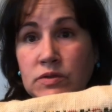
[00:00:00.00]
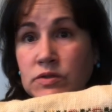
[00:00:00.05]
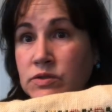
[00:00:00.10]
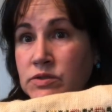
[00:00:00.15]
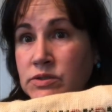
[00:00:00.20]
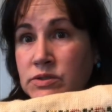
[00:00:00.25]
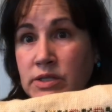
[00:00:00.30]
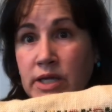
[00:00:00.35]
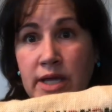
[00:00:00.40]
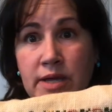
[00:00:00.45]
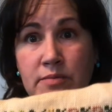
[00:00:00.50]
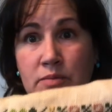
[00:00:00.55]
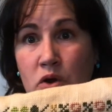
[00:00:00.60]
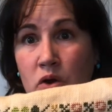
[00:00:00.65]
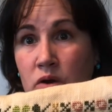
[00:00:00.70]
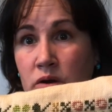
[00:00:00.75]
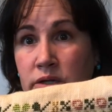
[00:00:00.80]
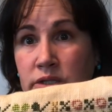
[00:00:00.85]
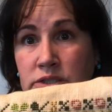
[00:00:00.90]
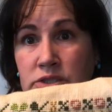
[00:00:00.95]
Same
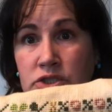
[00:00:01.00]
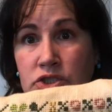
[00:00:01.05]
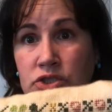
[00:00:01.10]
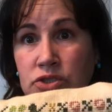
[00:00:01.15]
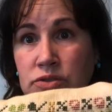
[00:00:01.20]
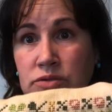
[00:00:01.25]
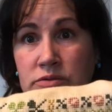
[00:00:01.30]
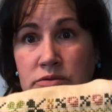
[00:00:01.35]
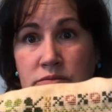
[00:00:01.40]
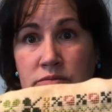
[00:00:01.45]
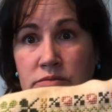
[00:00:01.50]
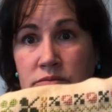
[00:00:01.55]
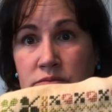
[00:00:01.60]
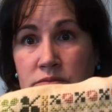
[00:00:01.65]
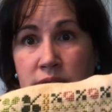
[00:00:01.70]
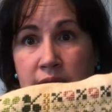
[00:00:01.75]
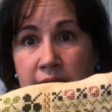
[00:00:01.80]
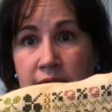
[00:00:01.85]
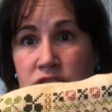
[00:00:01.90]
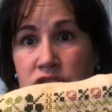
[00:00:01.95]
orange
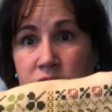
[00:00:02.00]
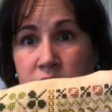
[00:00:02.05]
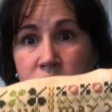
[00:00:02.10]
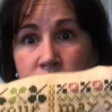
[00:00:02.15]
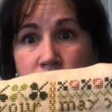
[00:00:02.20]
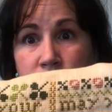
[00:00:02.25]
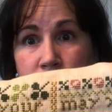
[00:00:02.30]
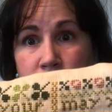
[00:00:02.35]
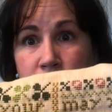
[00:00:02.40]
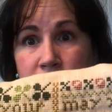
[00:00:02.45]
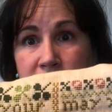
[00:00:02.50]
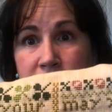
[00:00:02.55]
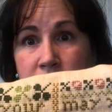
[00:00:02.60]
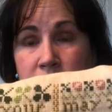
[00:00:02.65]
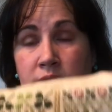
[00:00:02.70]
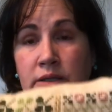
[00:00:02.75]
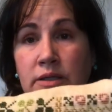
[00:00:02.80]
edging through it.